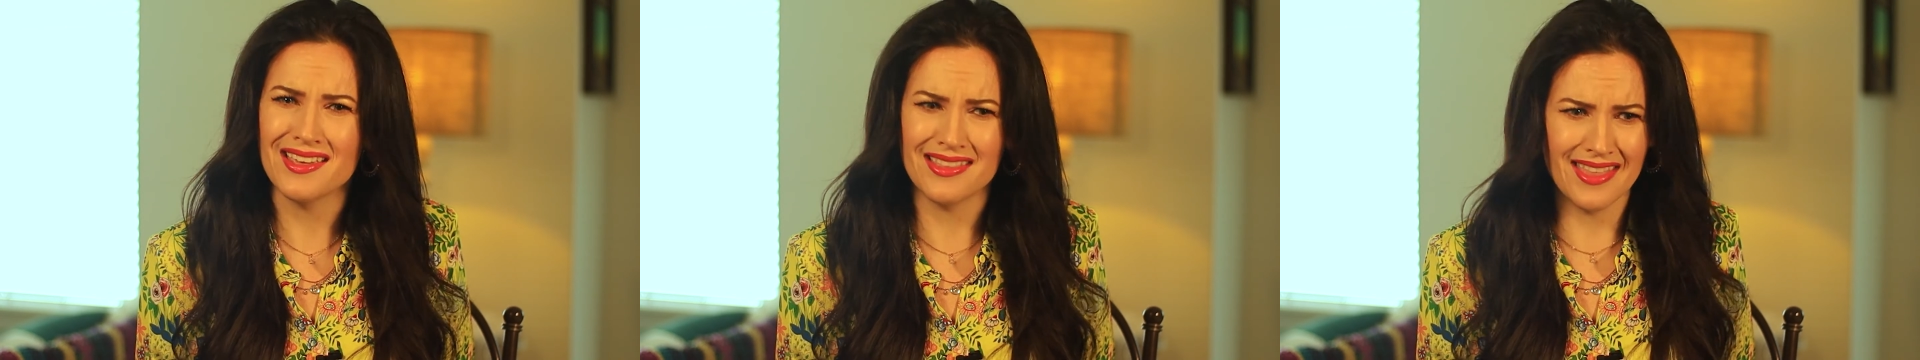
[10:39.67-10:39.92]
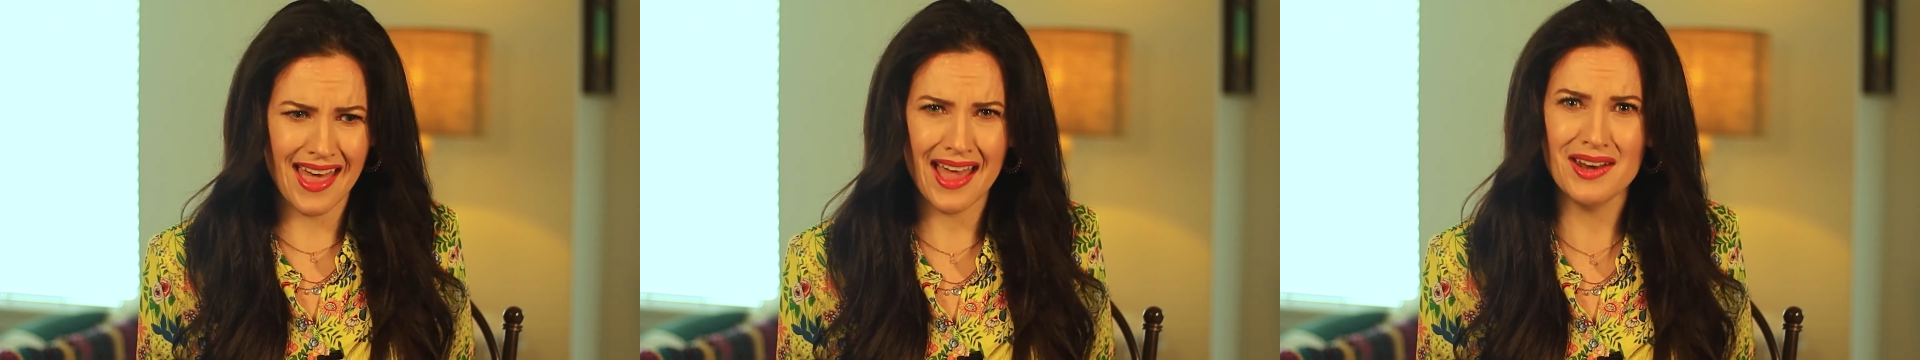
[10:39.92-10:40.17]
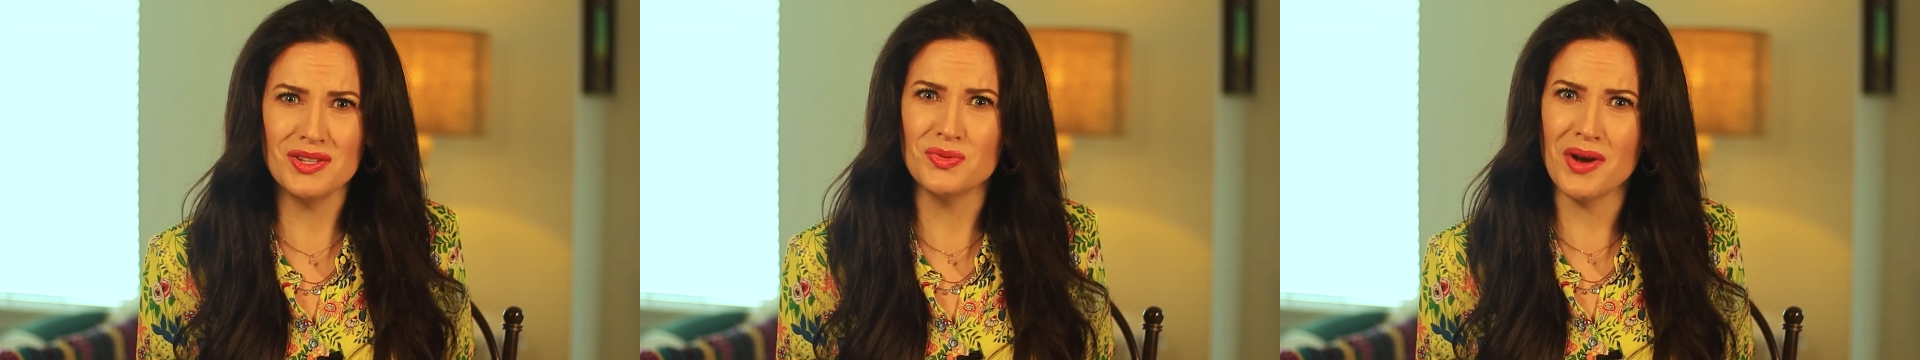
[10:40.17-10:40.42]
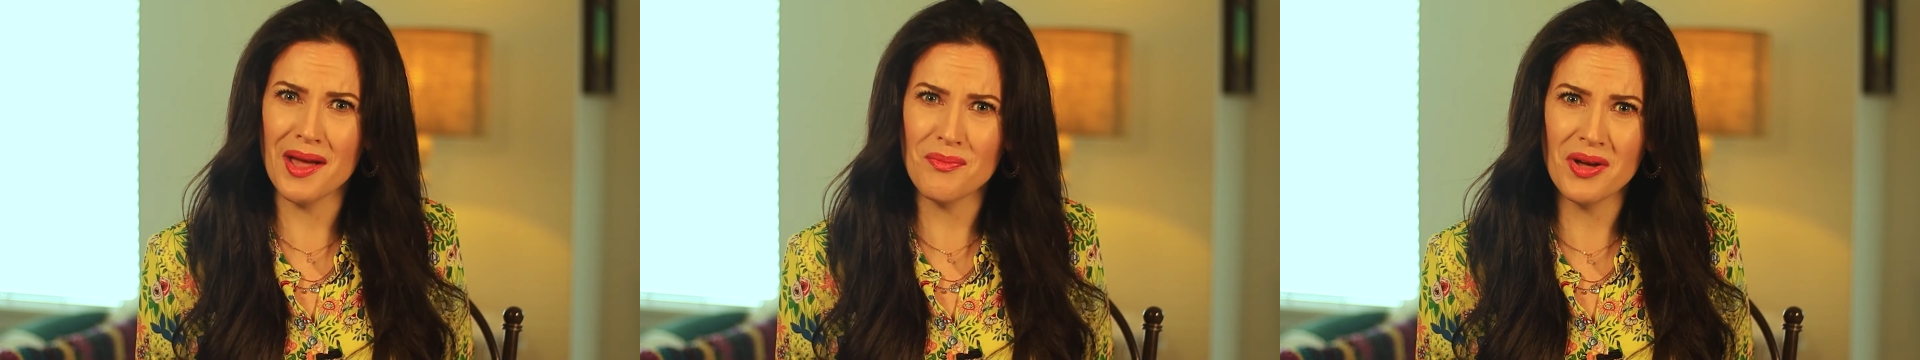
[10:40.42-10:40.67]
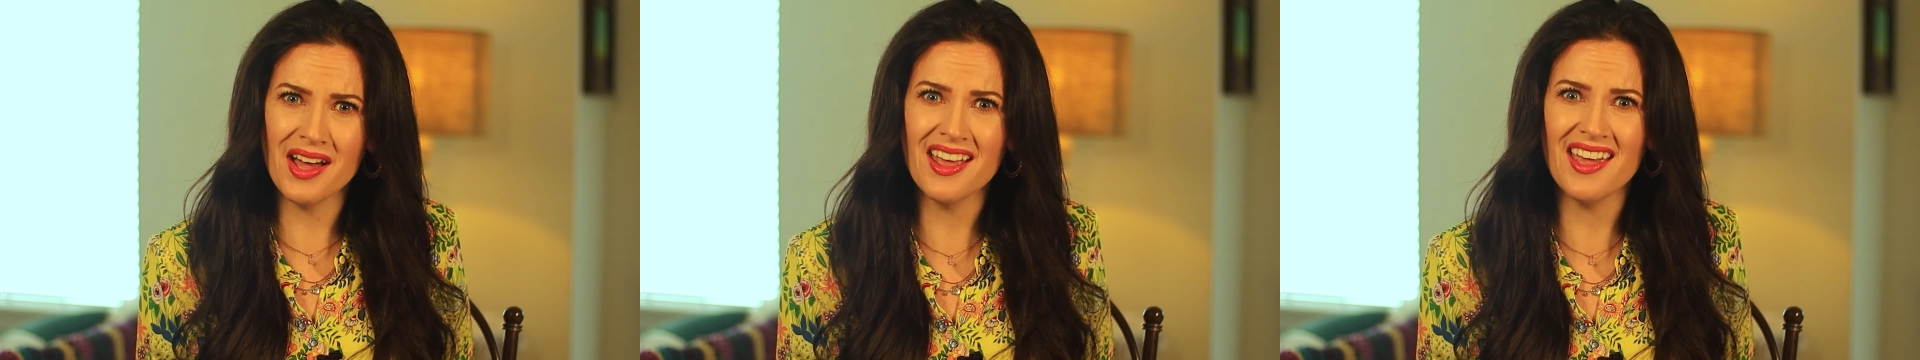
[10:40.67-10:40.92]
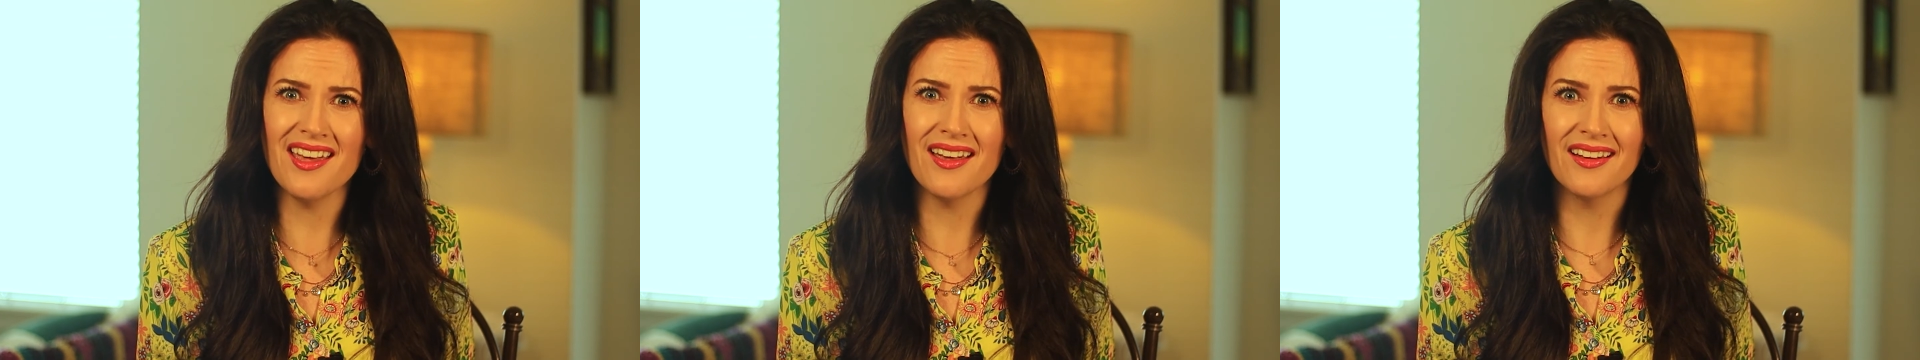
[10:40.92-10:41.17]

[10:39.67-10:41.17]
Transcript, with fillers: that is right, buddy.